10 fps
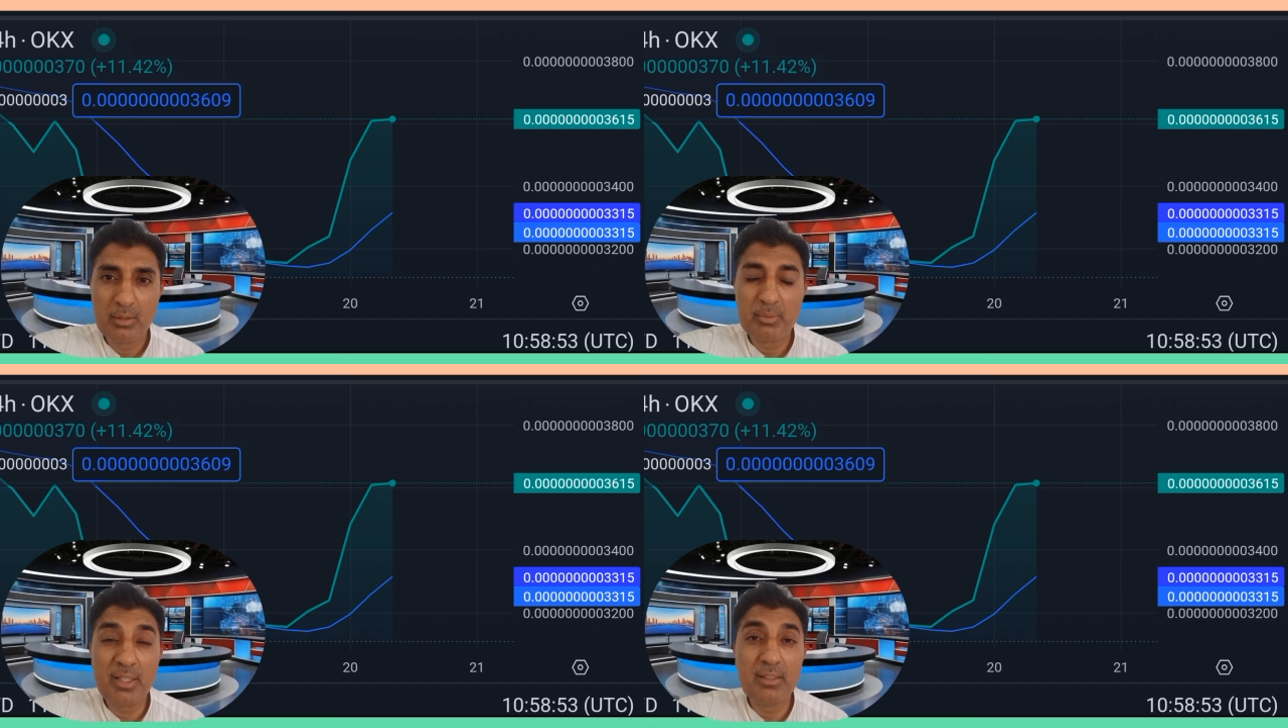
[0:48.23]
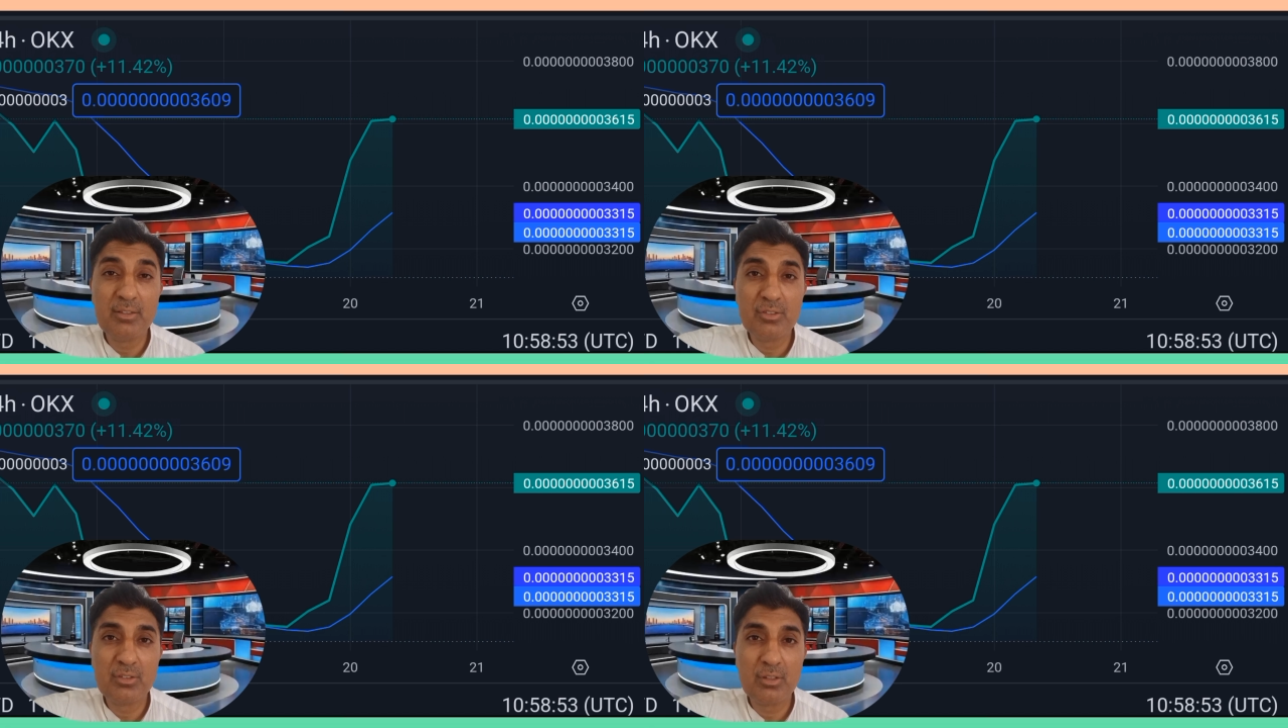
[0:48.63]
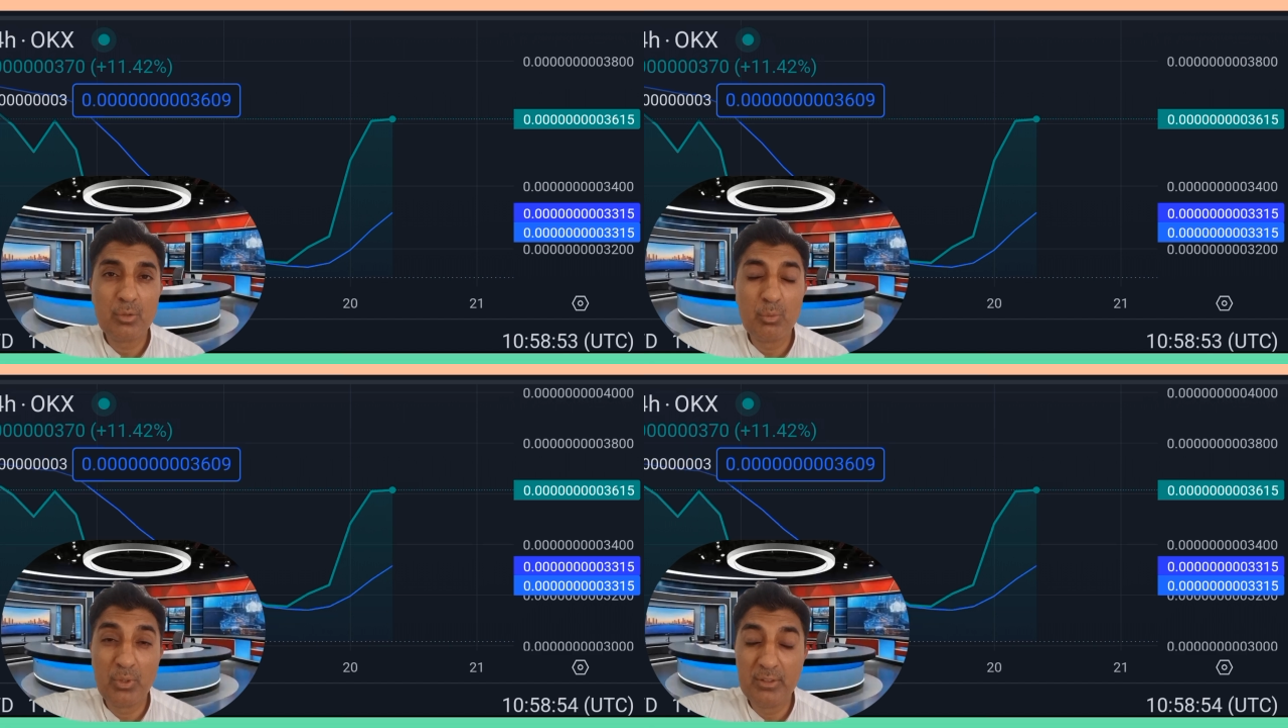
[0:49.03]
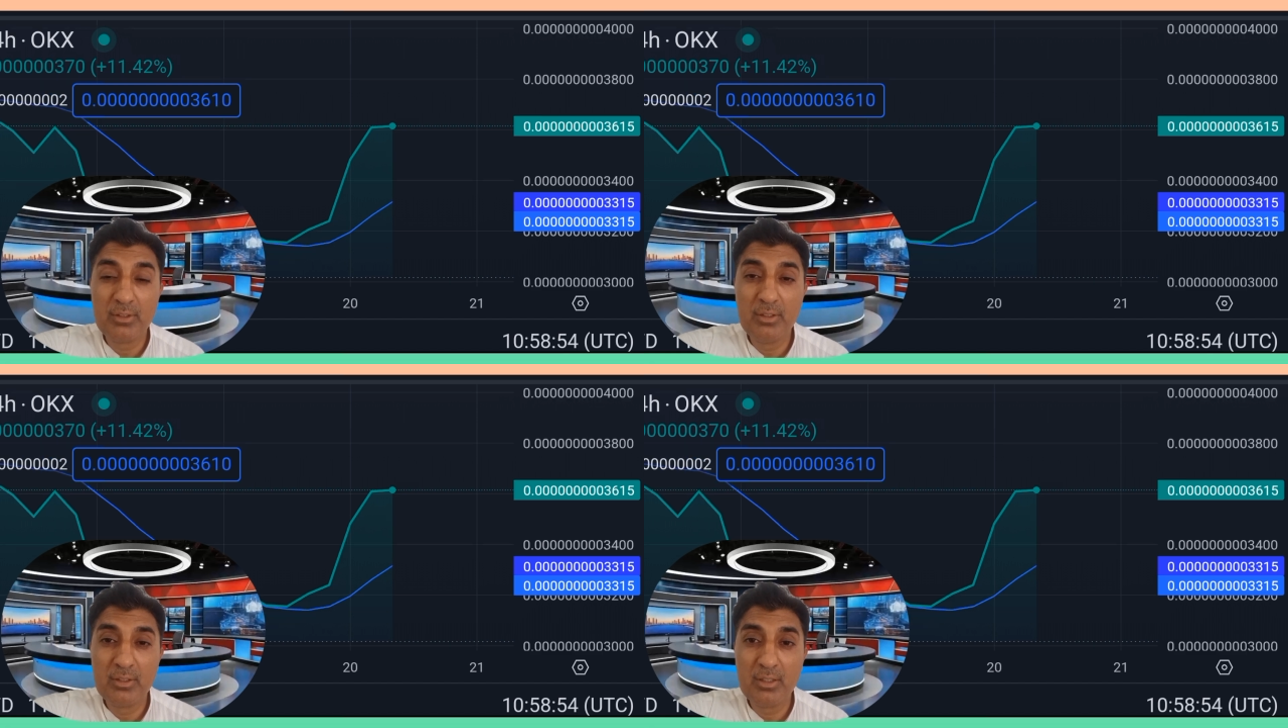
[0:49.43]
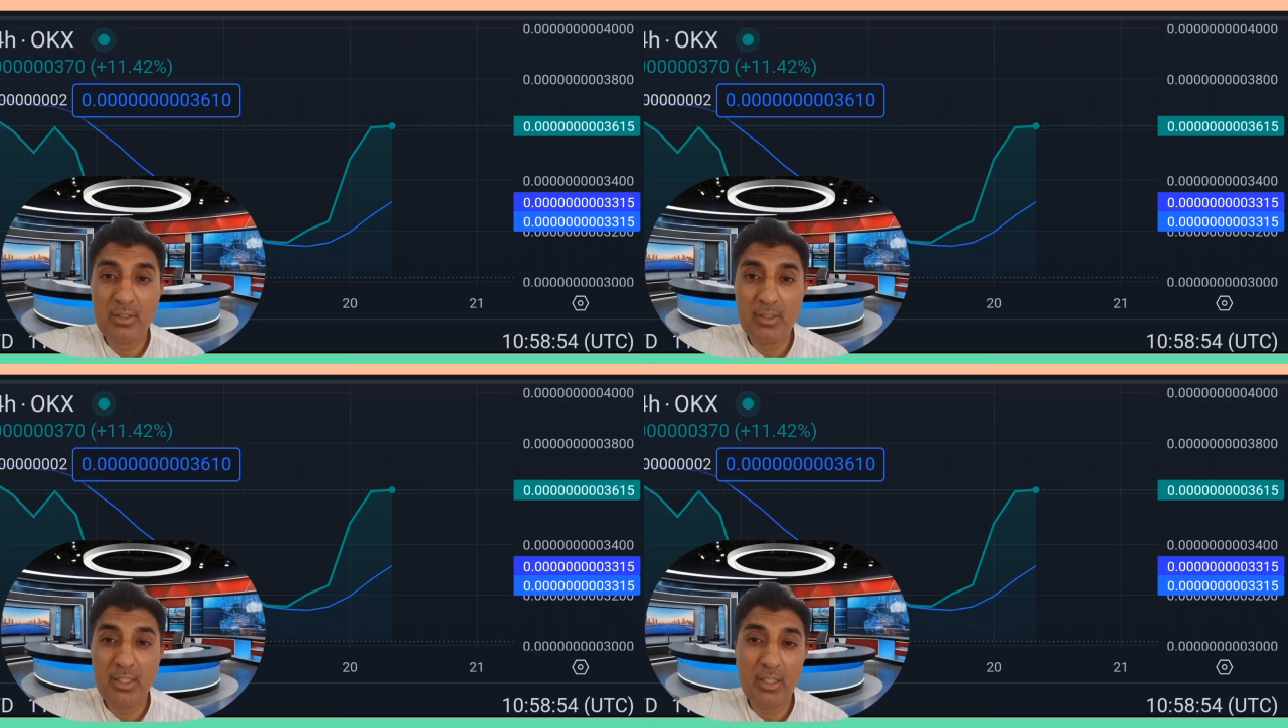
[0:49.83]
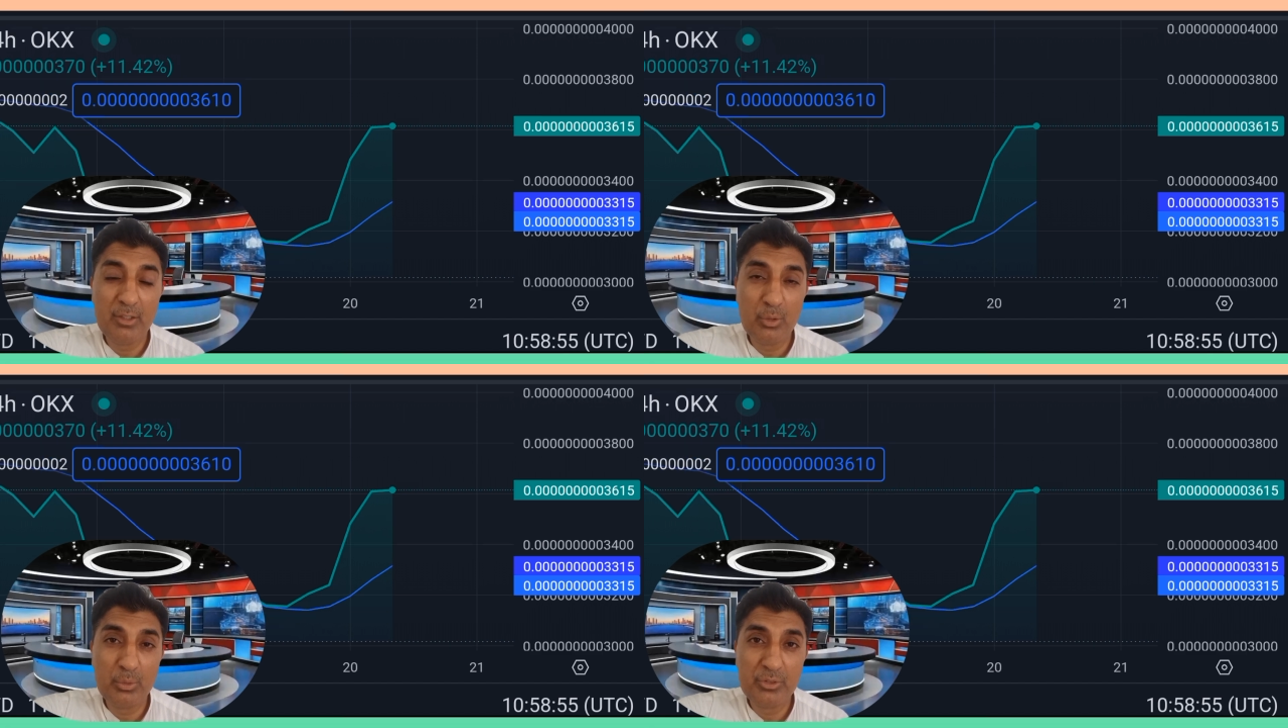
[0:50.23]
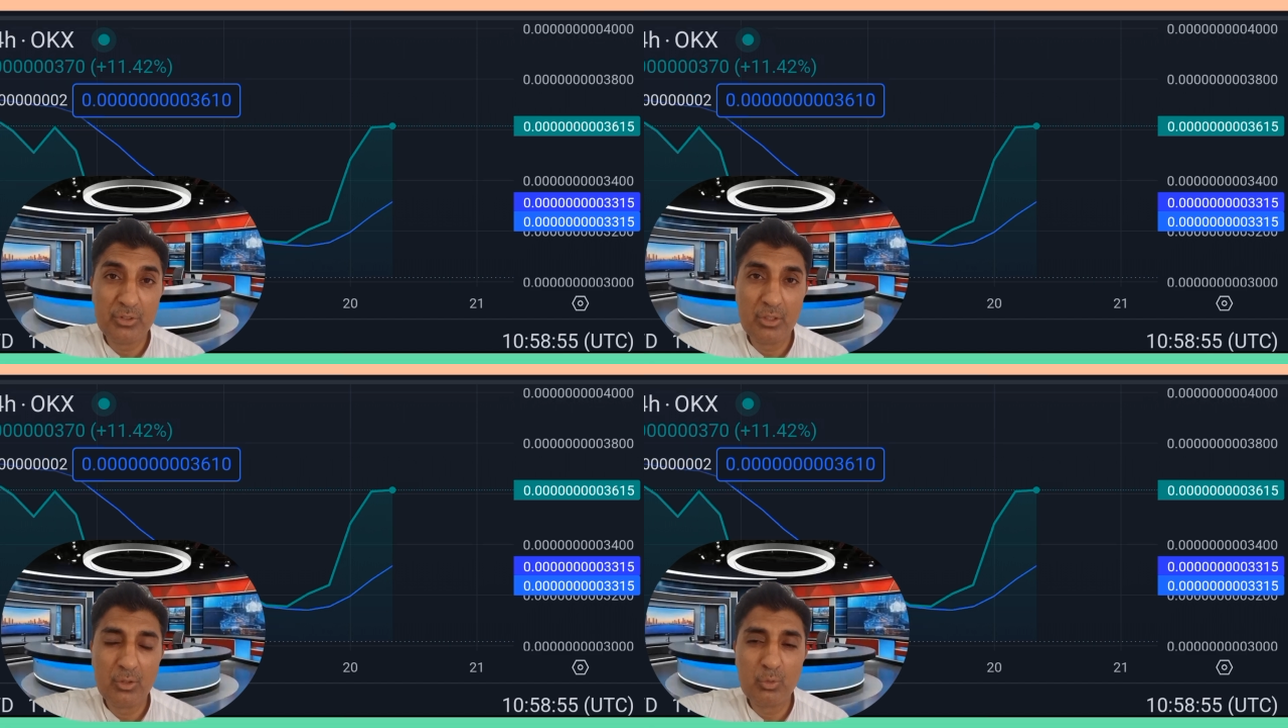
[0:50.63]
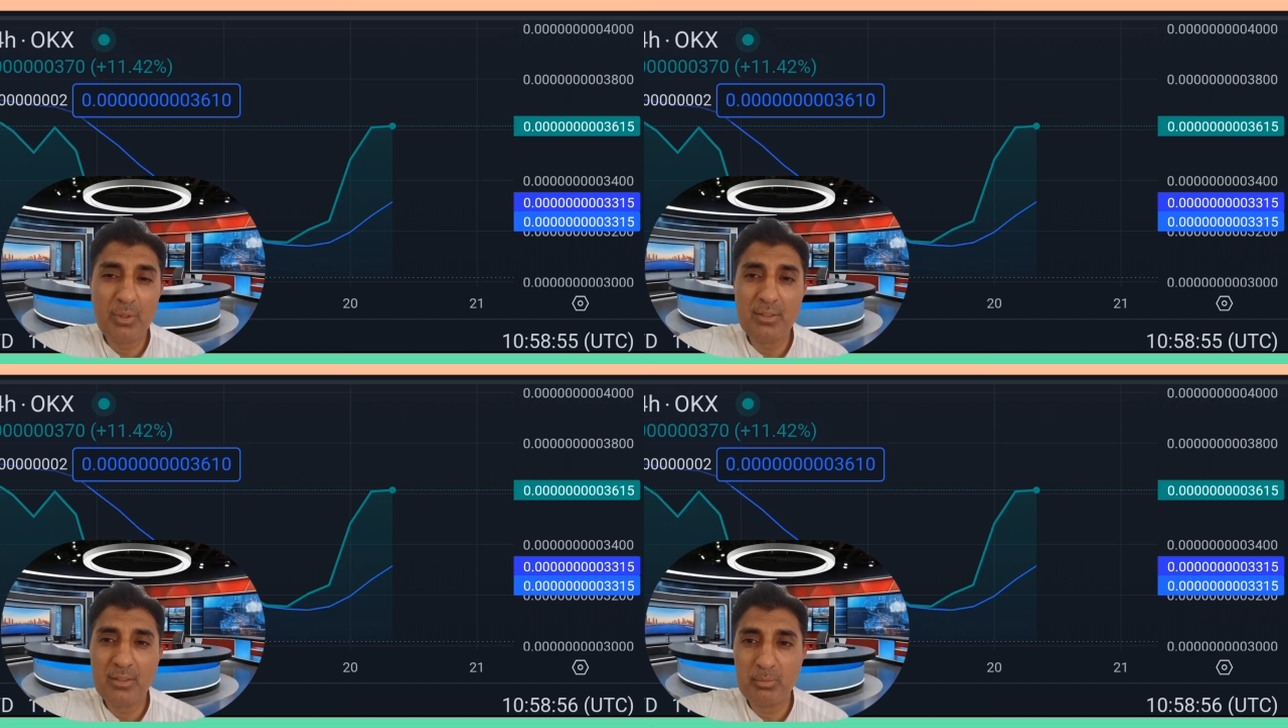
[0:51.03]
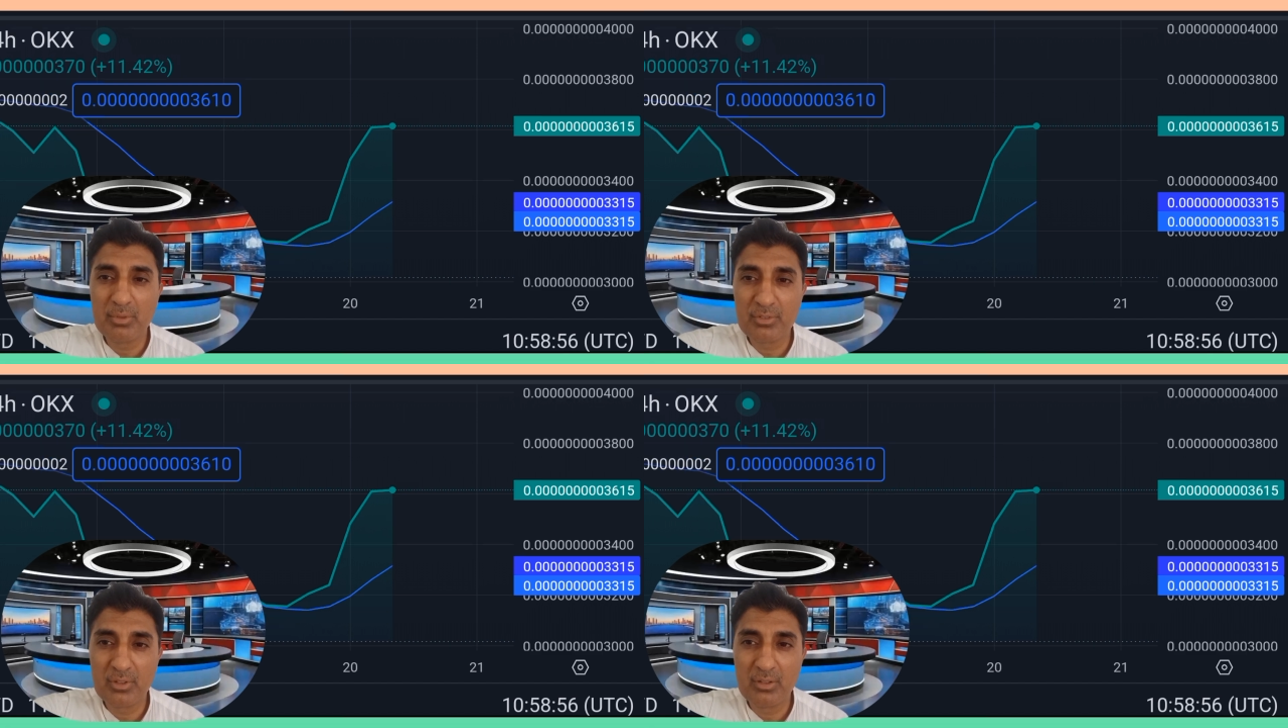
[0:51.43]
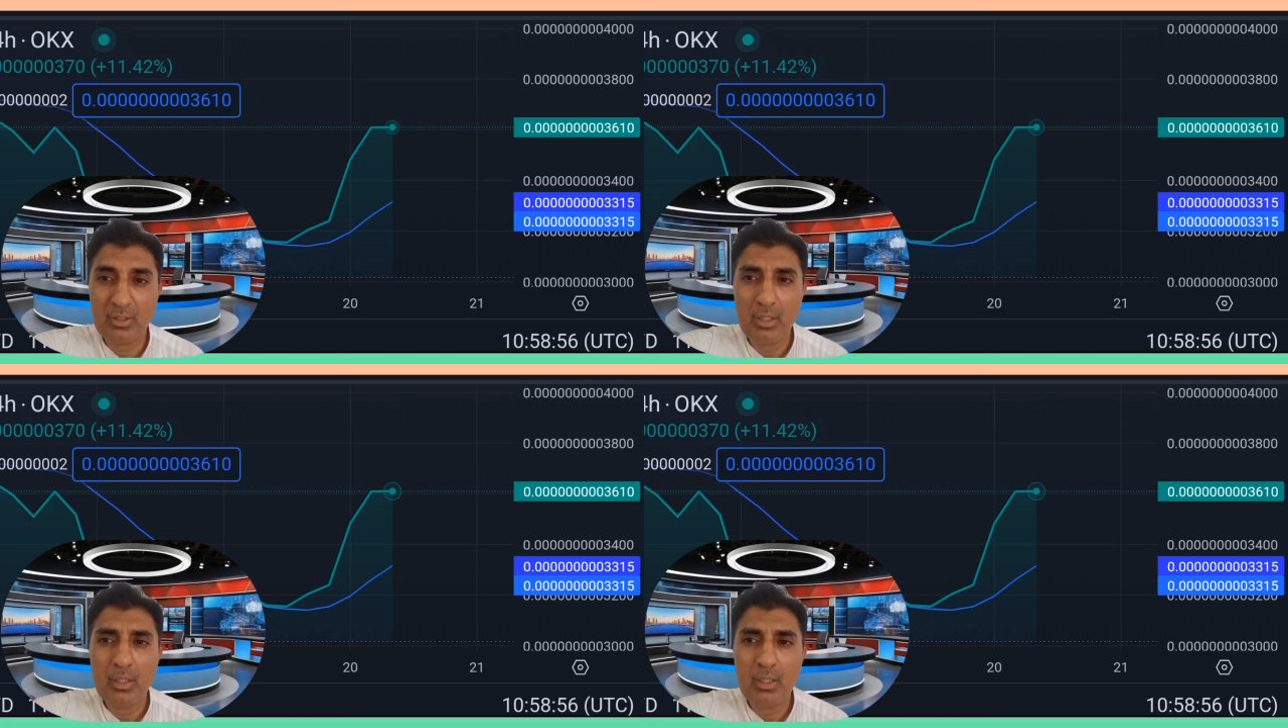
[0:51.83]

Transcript: Price, volatility, AI Doge, 20%.